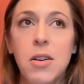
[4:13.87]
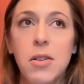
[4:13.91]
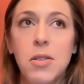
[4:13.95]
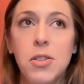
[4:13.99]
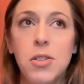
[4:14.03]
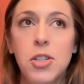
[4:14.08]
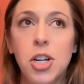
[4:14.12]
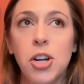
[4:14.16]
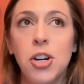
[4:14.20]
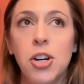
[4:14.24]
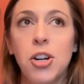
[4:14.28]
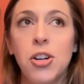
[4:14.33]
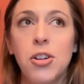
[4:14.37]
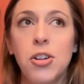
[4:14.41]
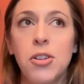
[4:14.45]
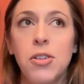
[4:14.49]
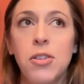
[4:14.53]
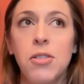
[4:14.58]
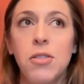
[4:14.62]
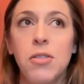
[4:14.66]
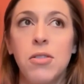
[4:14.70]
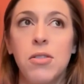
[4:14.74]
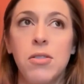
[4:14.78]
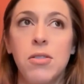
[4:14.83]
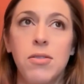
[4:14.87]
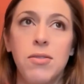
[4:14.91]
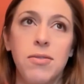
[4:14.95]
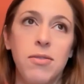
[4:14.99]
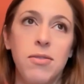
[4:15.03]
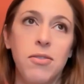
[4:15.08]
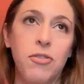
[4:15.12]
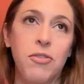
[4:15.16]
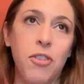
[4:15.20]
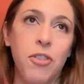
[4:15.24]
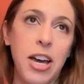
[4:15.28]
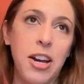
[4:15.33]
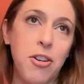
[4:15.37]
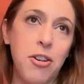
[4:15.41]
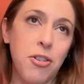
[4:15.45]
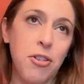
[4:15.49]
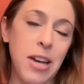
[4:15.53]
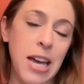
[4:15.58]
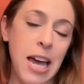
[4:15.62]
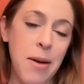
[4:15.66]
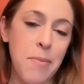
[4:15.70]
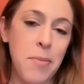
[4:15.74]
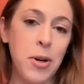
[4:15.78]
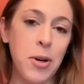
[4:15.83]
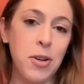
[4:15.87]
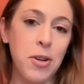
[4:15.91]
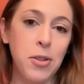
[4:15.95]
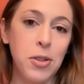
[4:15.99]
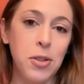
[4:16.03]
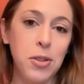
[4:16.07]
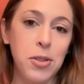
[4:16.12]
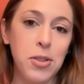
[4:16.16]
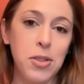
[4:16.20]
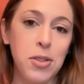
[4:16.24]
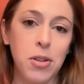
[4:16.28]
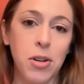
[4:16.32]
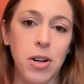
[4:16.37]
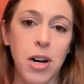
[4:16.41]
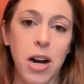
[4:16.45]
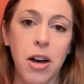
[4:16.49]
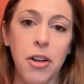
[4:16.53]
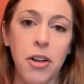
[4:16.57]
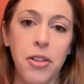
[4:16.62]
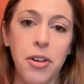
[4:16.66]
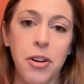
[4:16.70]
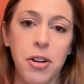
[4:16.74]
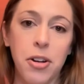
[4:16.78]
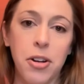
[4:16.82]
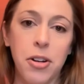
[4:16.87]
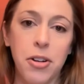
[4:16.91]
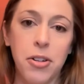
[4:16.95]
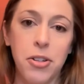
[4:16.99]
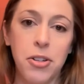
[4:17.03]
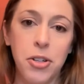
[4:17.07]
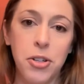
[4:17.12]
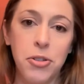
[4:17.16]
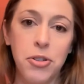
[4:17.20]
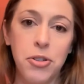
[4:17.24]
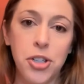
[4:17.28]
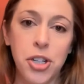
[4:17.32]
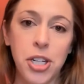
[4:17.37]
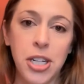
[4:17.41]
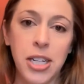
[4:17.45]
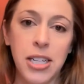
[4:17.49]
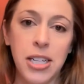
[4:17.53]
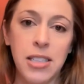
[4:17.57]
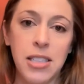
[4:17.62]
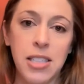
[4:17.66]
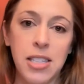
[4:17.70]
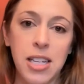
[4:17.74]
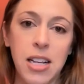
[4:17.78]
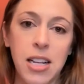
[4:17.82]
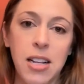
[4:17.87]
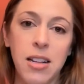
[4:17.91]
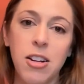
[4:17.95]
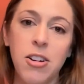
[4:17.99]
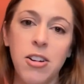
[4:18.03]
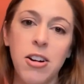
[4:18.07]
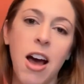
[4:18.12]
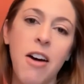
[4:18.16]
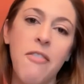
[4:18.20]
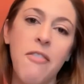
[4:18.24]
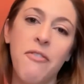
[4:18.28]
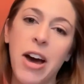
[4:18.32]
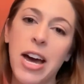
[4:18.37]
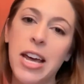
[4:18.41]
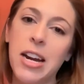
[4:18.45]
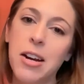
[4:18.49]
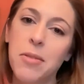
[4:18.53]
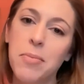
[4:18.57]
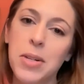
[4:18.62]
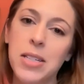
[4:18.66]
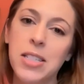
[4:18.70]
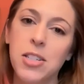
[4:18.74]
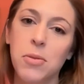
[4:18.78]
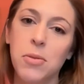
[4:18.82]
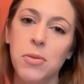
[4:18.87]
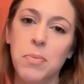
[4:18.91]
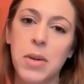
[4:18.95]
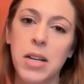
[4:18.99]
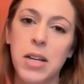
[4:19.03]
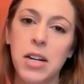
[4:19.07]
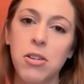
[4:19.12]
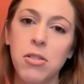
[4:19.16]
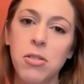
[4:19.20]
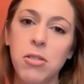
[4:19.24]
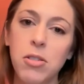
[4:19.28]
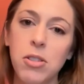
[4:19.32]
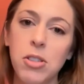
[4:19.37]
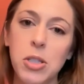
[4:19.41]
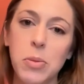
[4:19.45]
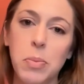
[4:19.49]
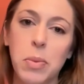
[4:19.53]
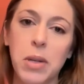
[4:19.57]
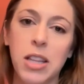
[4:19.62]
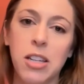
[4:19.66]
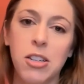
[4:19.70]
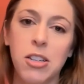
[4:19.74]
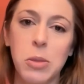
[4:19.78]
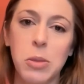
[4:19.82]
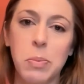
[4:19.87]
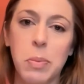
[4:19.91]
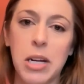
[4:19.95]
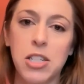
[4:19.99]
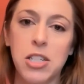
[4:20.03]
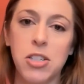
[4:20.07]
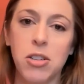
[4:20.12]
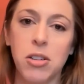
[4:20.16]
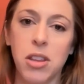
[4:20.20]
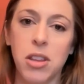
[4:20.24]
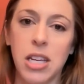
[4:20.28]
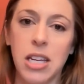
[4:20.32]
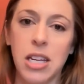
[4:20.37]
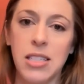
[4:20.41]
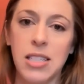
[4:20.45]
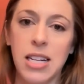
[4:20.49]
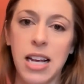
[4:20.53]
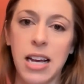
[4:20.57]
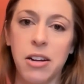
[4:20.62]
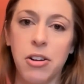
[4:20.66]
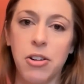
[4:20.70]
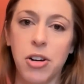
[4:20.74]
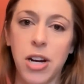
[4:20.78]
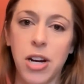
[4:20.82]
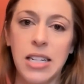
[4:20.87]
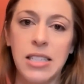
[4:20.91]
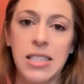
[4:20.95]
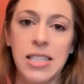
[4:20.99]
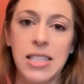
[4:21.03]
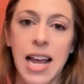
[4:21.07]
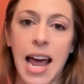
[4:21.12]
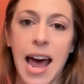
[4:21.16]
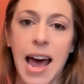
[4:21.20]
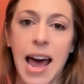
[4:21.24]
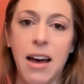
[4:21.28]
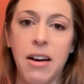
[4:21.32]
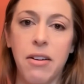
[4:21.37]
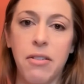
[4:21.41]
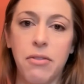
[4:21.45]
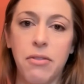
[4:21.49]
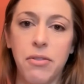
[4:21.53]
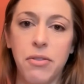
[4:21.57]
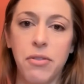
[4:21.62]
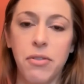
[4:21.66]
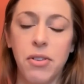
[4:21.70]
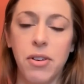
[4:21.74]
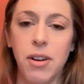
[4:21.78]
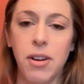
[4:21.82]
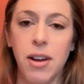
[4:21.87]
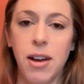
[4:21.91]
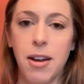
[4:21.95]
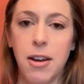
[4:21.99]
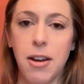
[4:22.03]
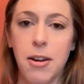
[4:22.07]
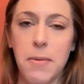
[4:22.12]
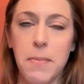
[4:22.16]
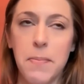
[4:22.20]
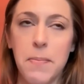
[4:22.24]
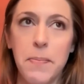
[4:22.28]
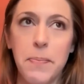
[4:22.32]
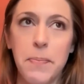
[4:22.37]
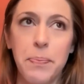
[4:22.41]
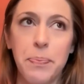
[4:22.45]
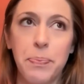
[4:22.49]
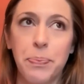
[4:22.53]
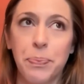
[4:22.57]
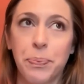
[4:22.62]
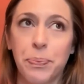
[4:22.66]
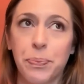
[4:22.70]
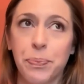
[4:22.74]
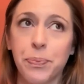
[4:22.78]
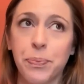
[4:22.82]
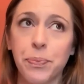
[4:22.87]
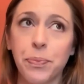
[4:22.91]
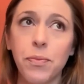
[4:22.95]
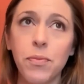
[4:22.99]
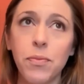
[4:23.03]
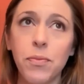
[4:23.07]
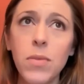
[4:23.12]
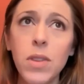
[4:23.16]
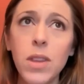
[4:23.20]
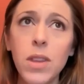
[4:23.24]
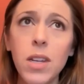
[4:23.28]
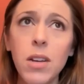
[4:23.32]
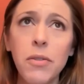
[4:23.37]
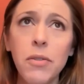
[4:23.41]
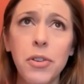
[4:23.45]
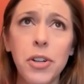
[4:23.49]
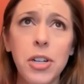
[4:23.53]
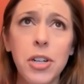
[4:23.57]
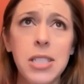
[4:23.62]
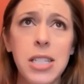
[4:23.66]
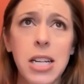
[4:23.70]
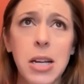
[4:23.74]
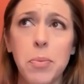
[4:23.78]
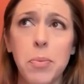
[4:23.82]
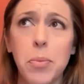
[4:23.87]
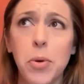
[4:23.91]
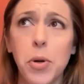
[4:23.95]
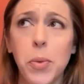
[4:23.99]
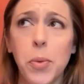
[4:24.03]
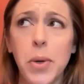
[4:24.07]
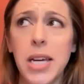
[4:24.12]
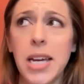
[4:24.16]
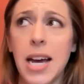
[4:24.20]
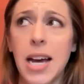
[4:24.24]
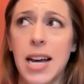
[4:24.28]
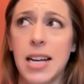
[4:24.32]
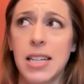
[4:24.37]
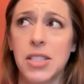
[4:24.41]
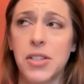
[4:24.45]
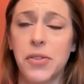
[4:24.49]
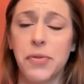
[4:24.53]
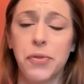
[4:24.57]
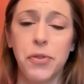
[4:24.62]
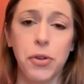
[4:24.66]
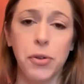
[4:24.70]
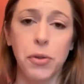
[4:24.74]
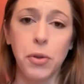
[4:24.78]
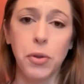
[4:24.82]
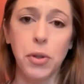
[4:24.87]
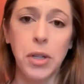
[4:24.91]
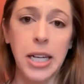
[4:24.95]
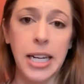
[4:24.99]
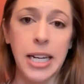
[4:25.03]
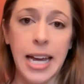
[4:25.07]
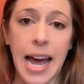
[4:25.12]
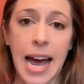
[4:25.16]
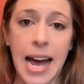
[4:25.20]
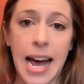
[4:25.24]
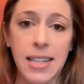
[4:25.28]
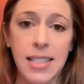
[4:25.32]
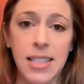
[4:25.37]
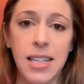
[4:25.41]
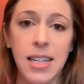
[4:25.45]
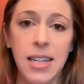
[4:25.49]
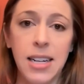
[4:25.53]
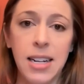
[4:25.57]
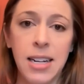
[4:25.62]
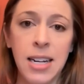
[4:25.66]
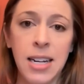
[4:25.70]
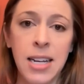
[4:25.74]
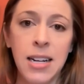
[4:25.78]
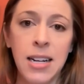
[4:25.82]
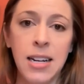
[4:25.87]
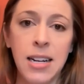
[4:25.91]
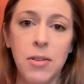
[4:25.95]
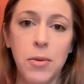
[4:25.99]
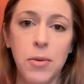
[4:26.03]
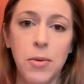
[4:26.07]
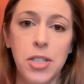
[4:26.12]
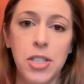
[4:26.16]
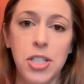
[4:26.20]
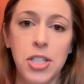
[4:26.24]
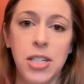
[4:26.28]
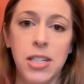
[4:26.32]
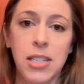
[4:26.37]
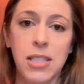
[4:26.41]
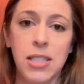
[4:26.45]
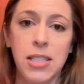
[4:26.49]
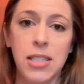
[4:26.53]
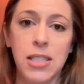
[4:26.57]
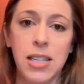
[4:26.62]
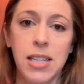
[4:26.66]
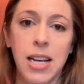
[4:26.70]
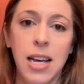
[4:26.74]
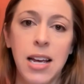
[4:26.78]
turn phytochemicals or other nutrients that they're not vitamins or minerals, but they're special things that grains have. For example, wheat has ferulic acid in it, which is